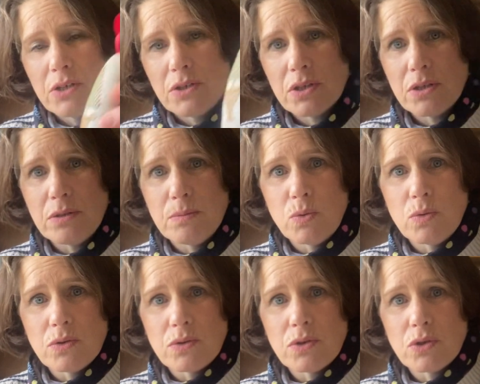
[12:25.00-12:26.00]
them all
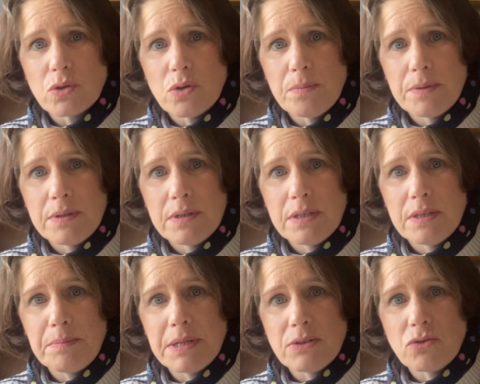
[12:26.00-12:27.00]
onto the top, and the
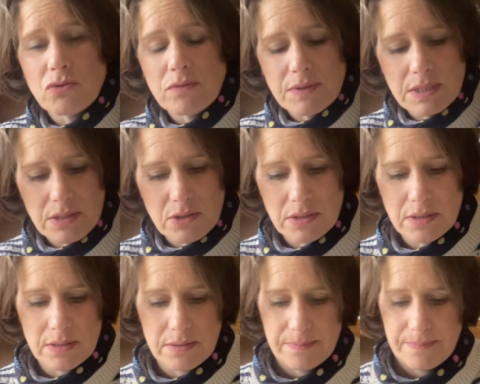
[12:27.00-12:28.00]
bells are obviously just